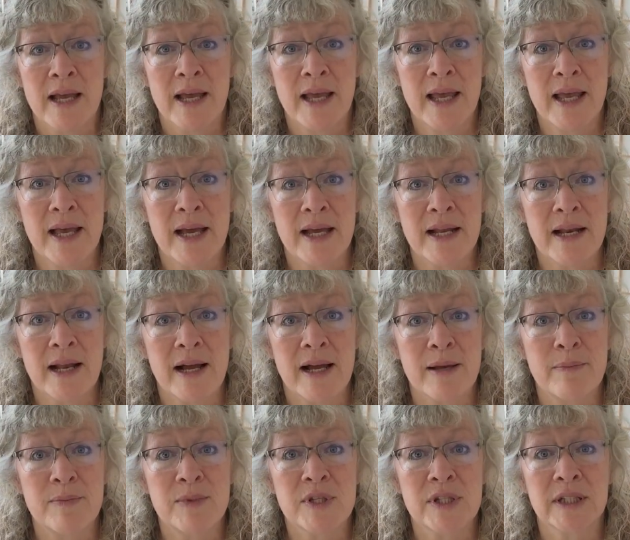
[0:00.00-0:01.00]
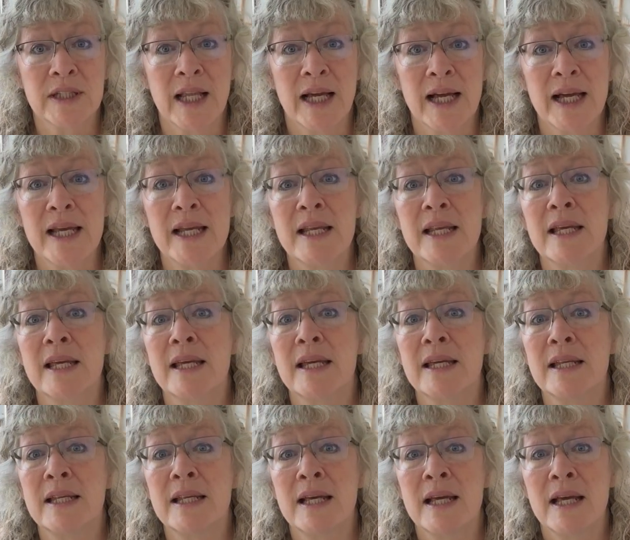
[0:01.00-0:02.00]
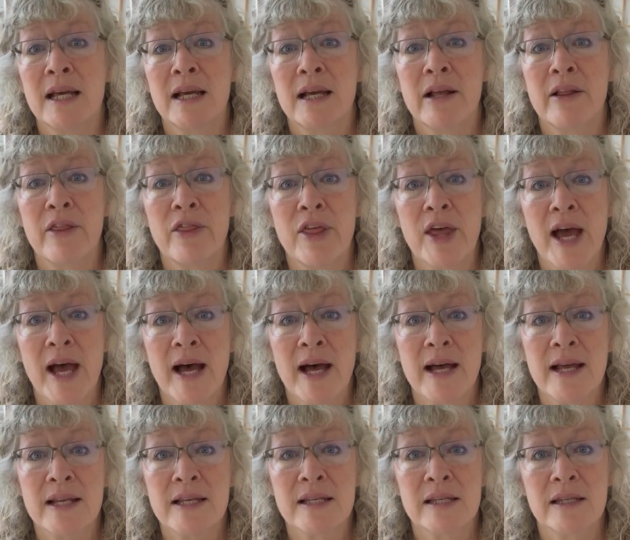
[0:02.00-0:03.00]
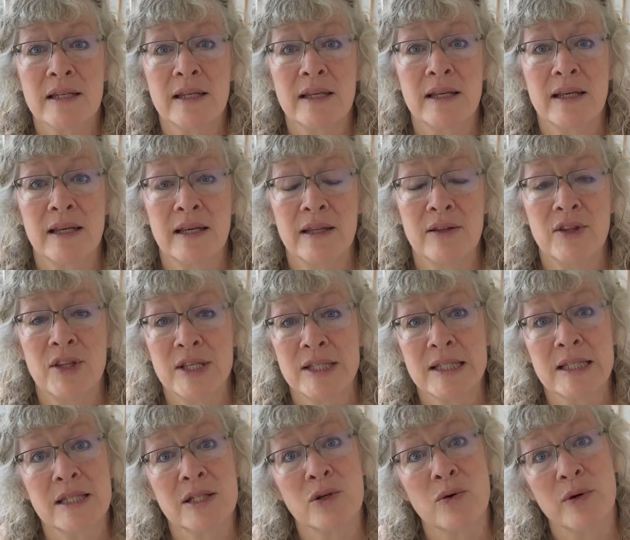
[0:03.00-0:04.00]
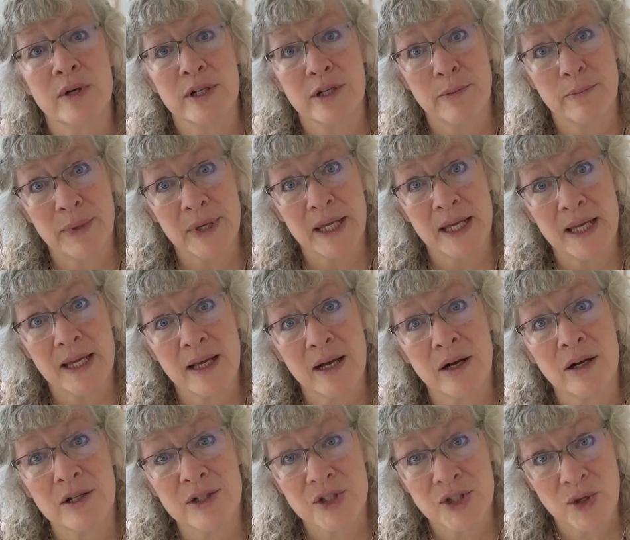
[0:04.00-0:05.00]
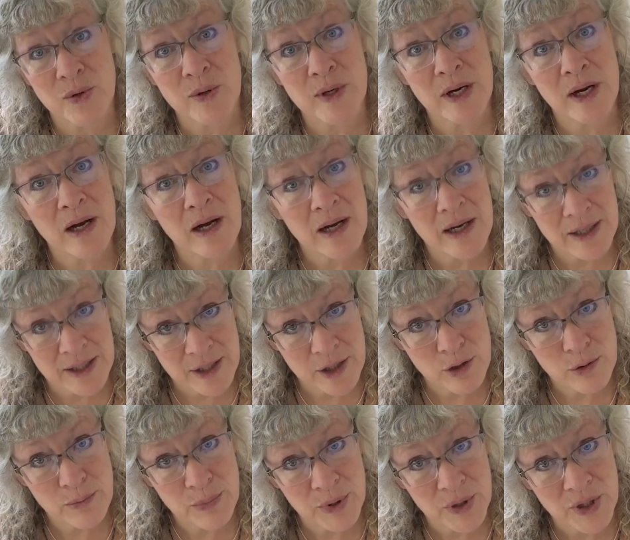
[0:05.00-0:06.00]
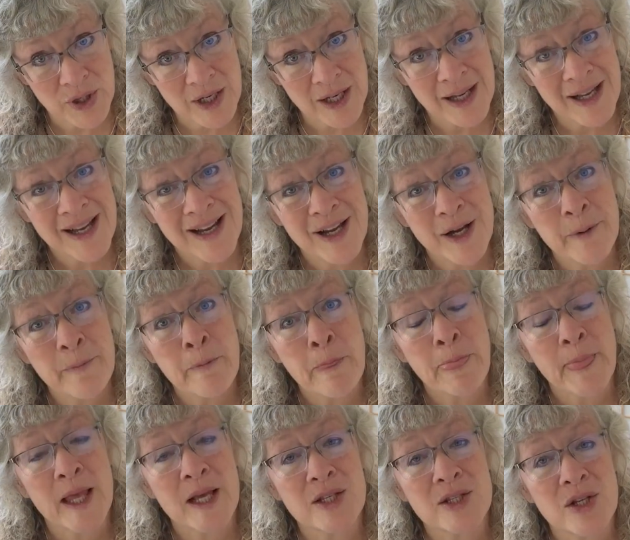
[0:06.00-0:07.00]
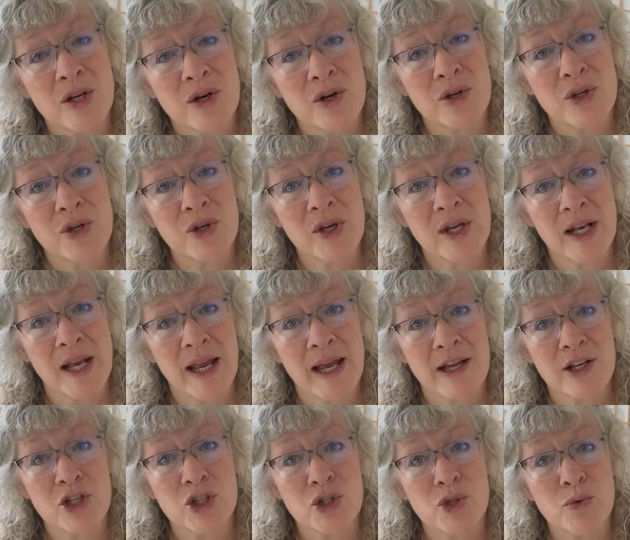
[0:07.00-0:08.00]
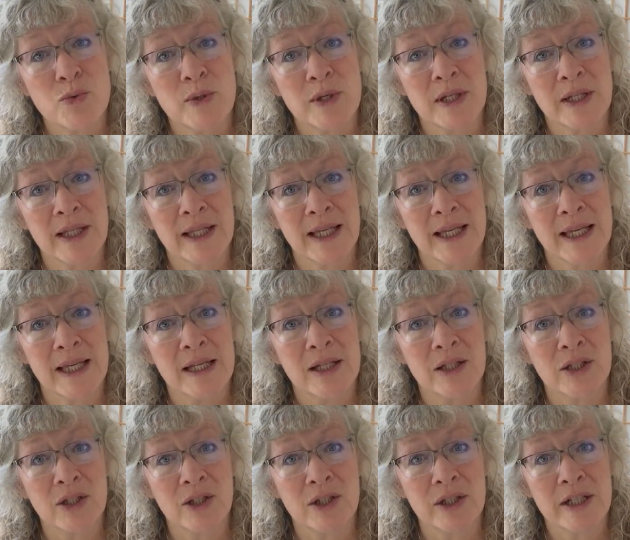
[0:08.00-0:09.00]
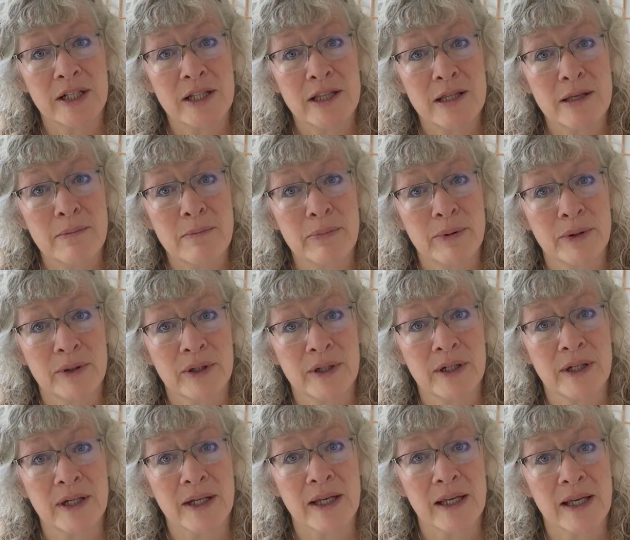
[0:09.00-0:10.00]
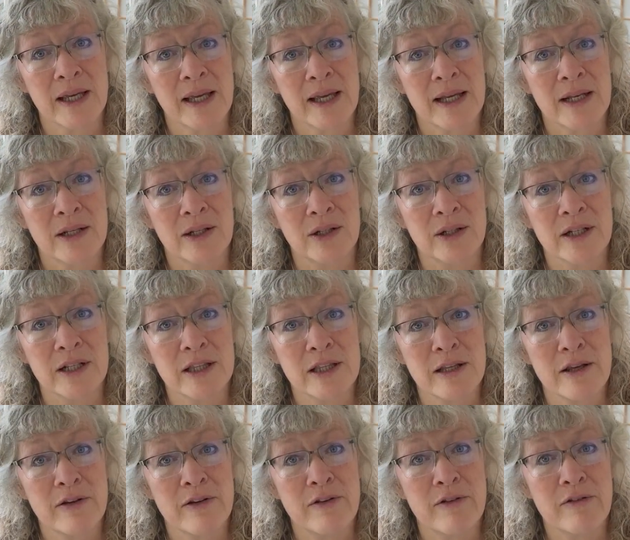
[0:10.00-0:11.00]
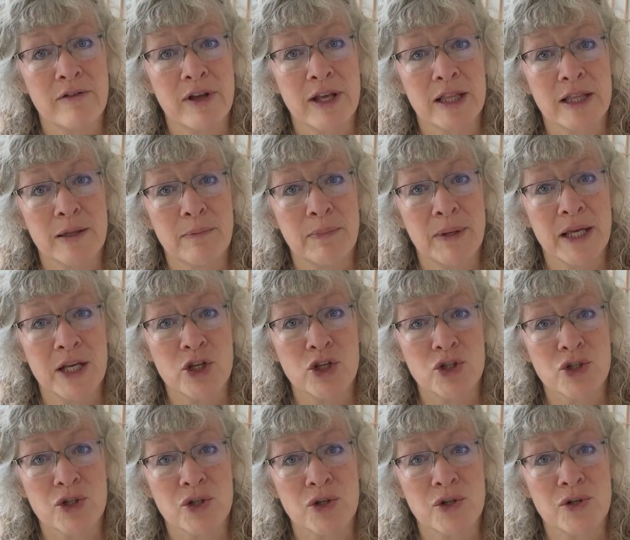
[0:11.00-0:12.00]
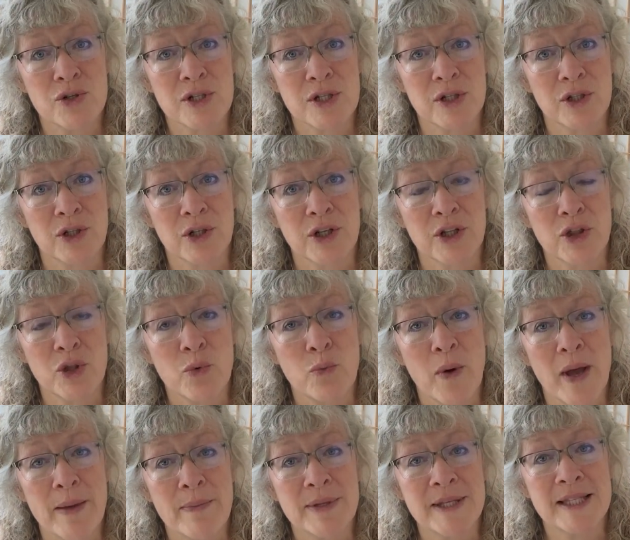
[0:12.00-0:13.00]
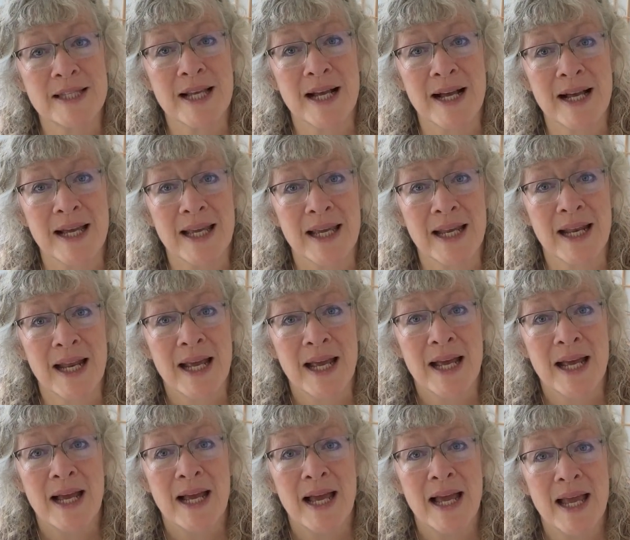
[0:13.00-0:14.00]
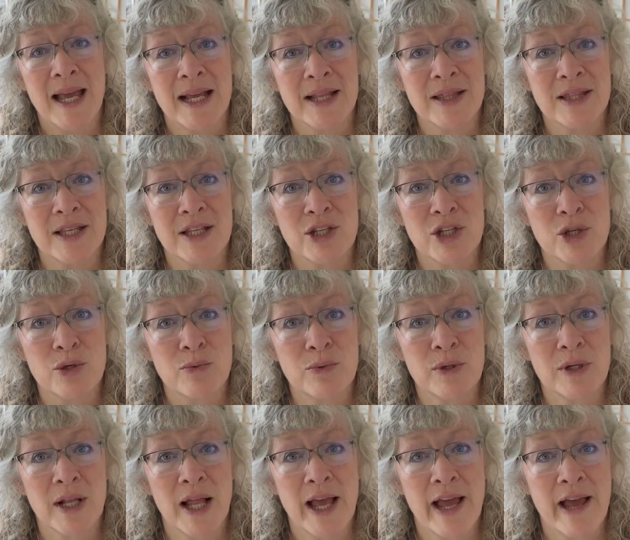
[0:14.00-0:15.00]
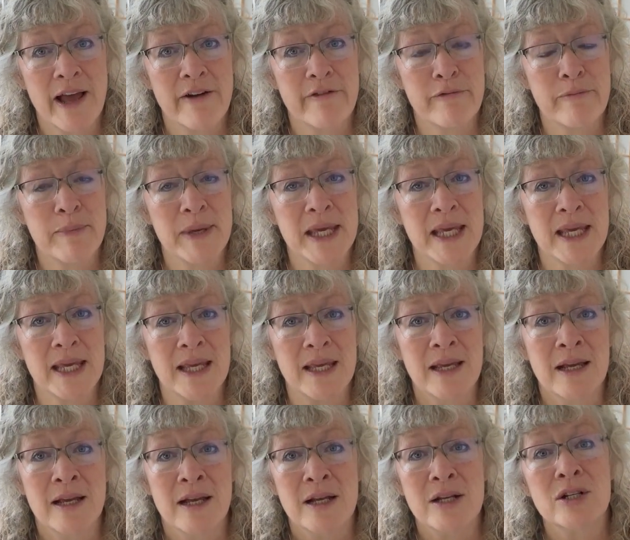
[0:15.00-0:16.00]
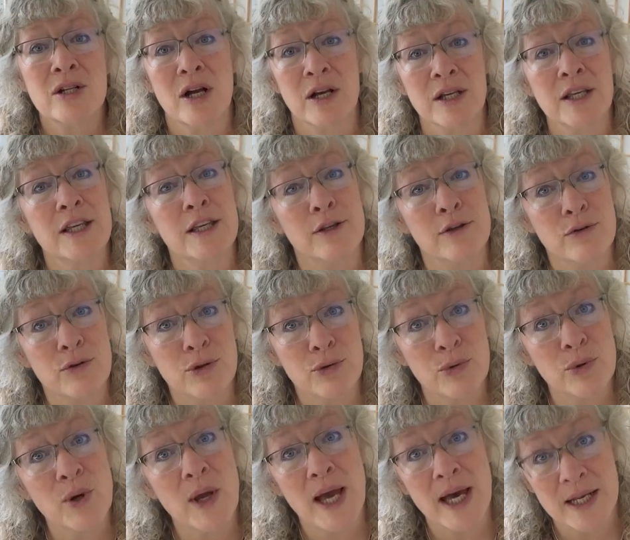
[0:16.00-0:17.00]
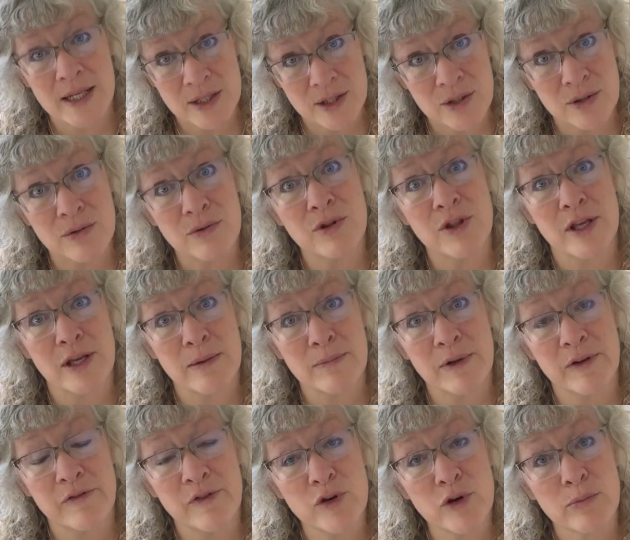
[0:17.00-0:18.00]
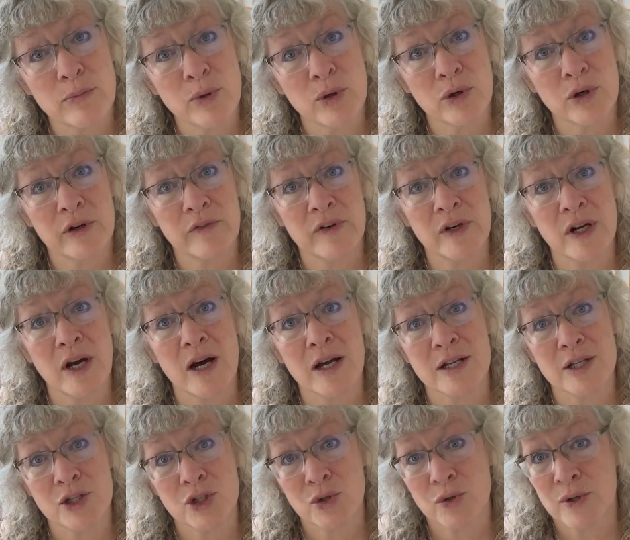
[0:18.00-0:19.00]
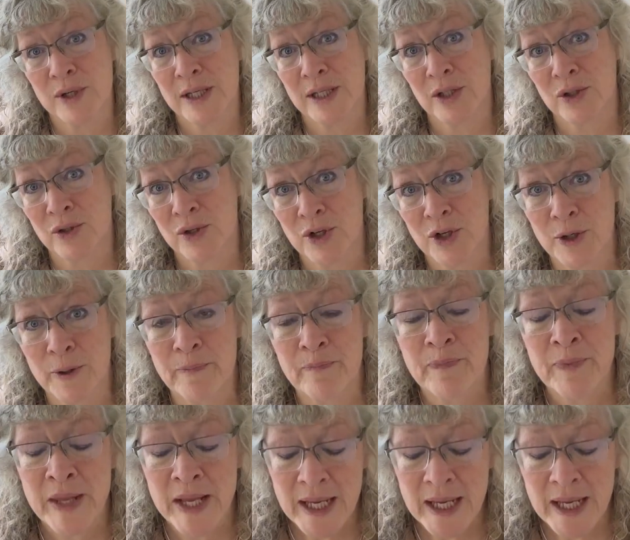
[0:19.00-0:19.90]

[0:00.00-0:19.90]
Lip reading: And I'm delighted that this is going to be also an audiobook. So you can actually look at the book and look at the pictures and look at the website, and then you will have me talking you through how to do them if you're more of an auditory learner.